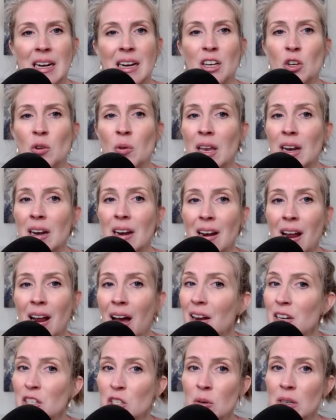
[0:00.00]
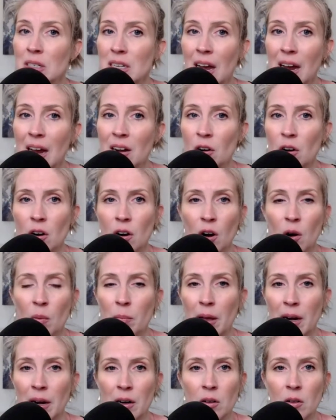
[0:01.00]
and you cannot do a titer or
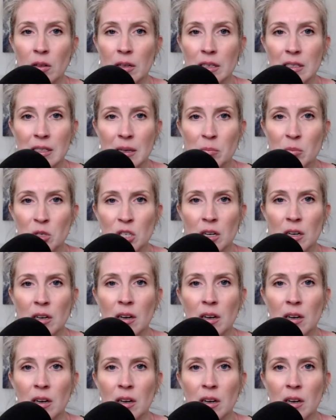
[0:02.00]
medical exemption,